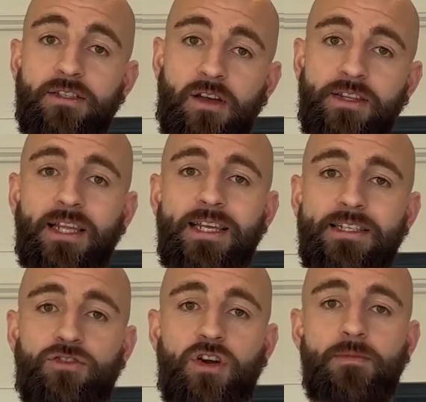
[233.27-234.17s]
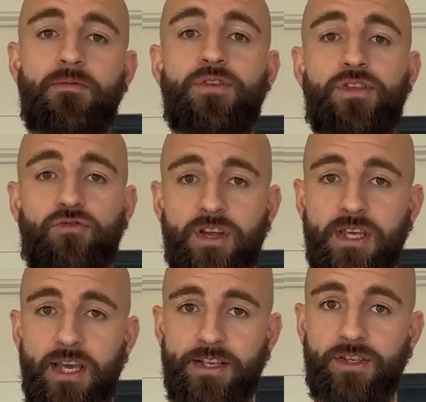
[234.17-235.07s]
signed the lease agreement for 3
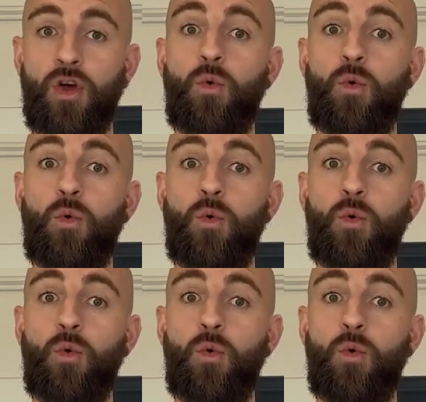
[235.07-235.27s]
years